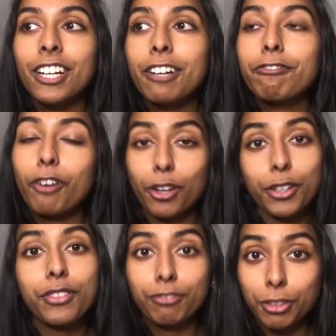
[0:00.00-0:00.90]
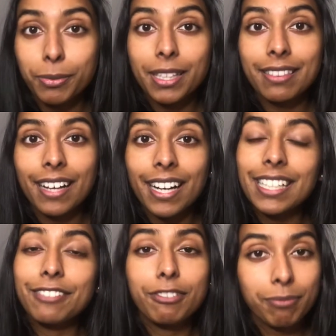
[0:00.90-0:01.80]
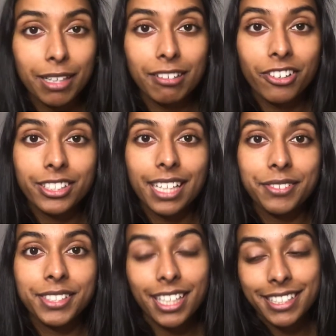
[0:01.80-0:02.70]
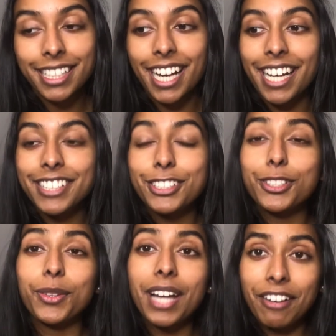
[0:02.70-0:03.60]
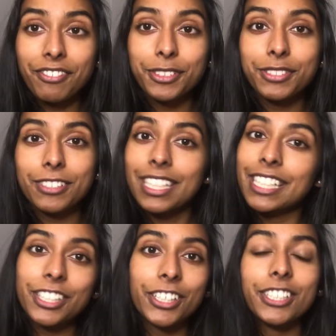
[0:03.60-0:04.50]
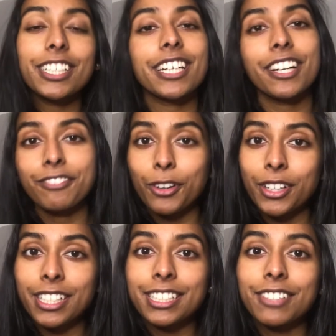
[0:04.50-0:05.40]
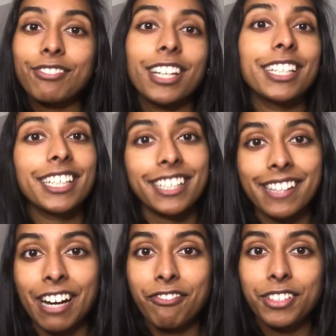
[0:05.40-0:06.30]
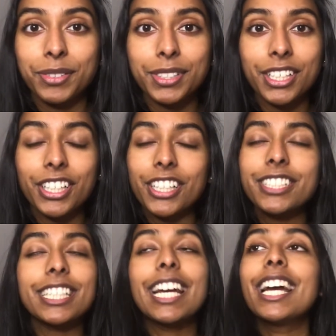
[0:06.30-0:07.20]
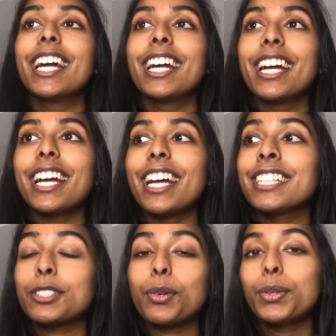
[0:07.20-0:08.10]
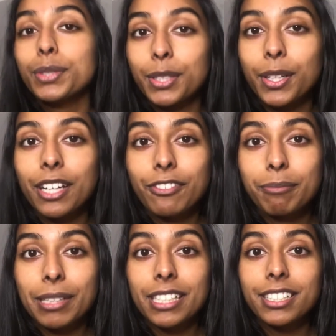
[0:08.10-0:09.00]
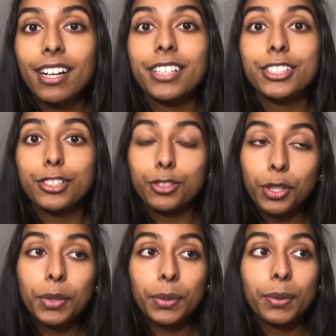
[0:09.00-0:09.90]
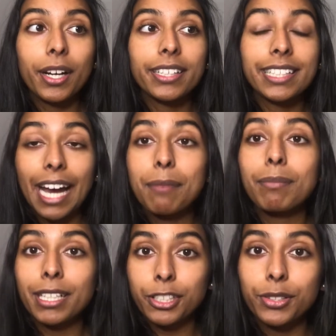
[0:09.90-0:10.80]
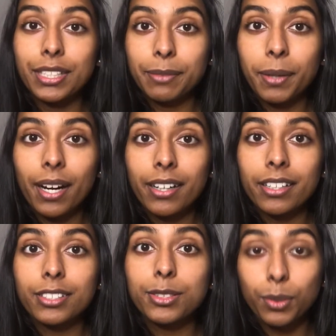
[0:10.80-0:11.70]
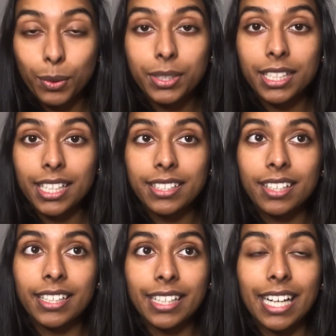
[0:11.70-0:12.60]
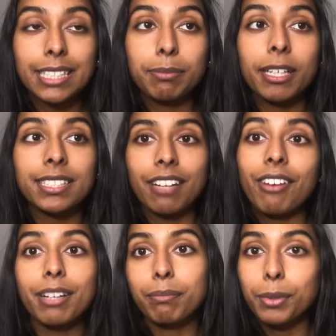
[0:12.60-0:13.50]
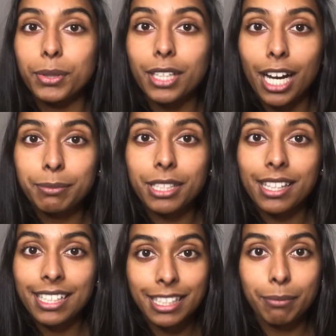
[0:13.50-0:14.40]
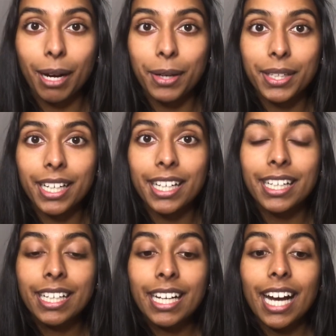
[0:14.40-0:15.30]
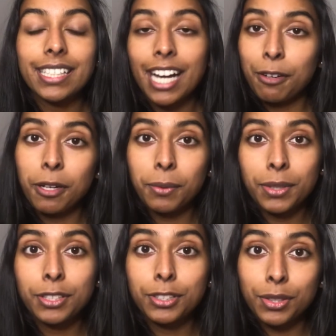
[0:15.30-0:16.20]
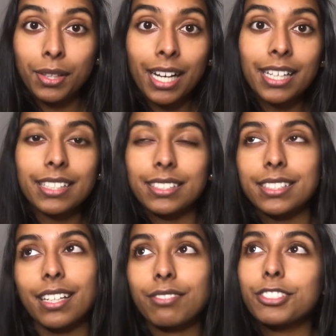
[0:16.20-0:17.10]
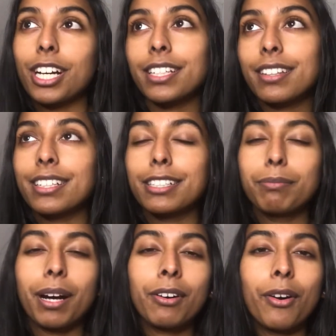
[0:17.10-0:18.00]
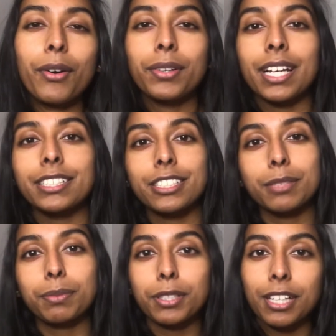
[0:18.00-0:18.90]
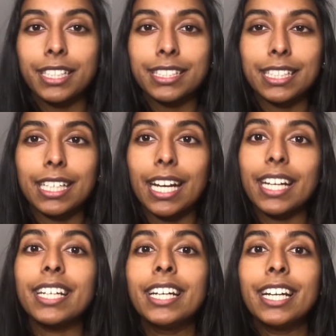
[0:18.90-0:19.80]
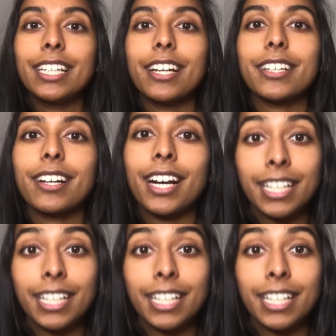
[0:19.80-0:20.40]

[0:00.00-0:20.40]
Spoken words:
follow through with that even when lockdown does end. So that feels really good. Like I've gotten into running, that feels good. It's also given me a chance to get my uni work sorted, I guess, because I've had more time to think about it and how I want to do that, instead of trying to think about, oh, let's just procrastinate. Like I